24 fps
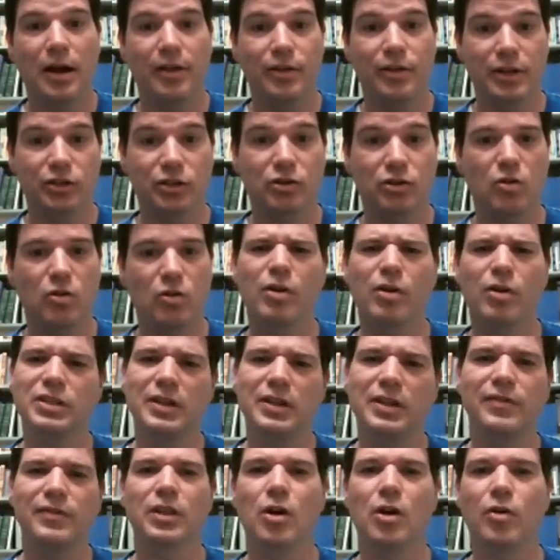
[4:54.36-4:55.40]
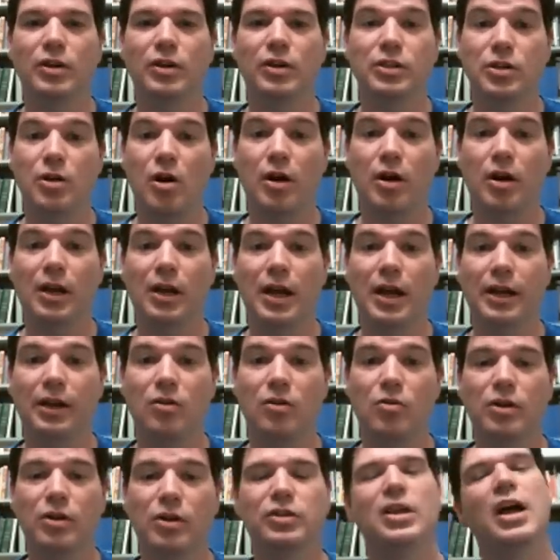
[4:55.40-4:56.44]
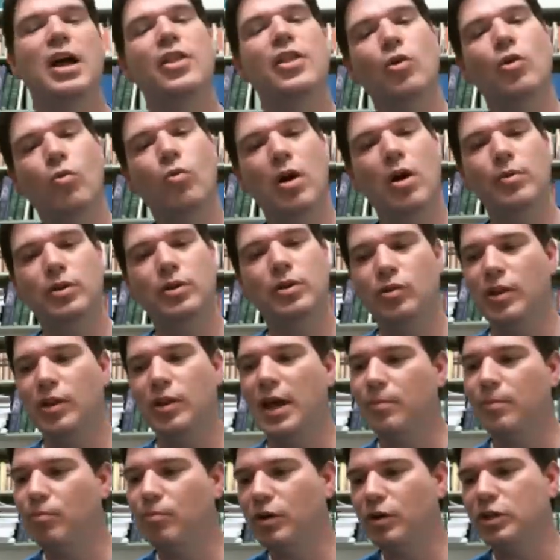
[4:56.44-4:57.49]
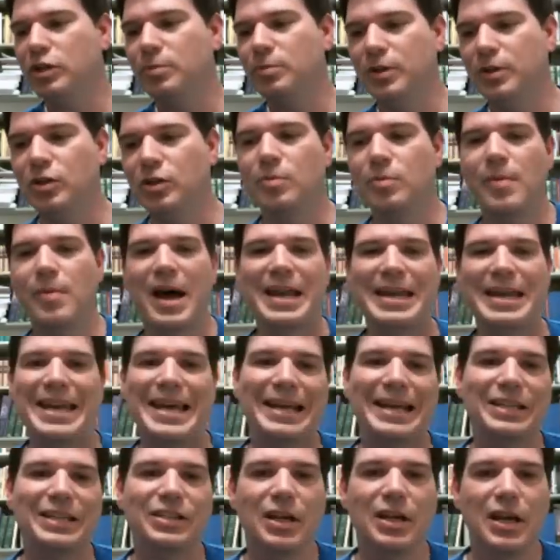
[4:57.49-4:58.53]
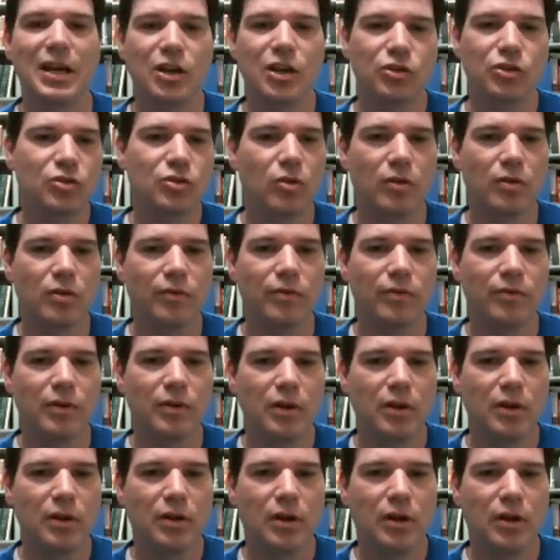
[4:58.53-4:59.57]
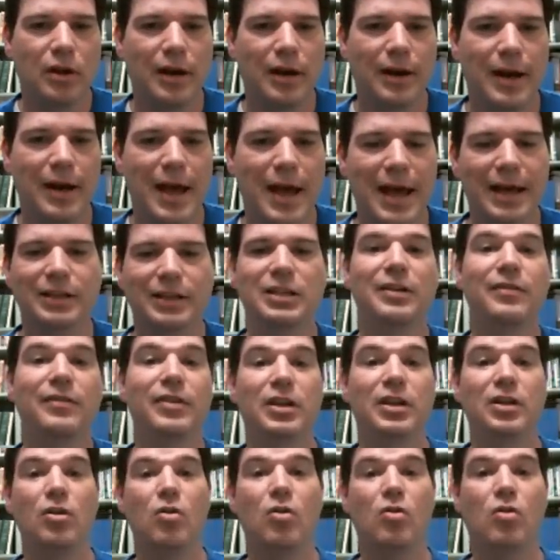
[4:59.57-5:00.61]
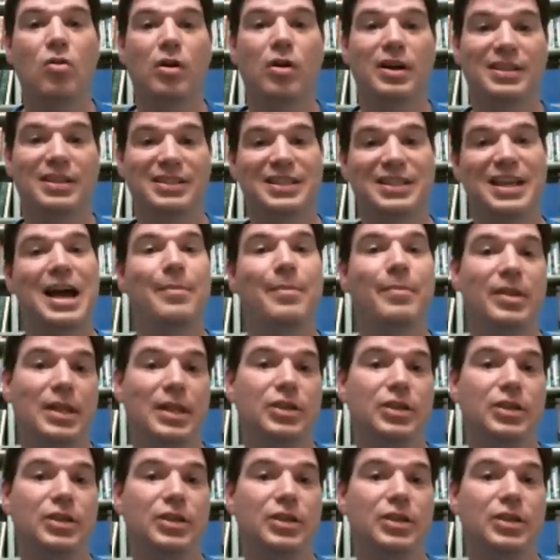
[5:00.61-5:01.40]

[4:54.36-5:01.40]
this course, even though it's an online course. The way we do that brings me to my next sort of activity or assignment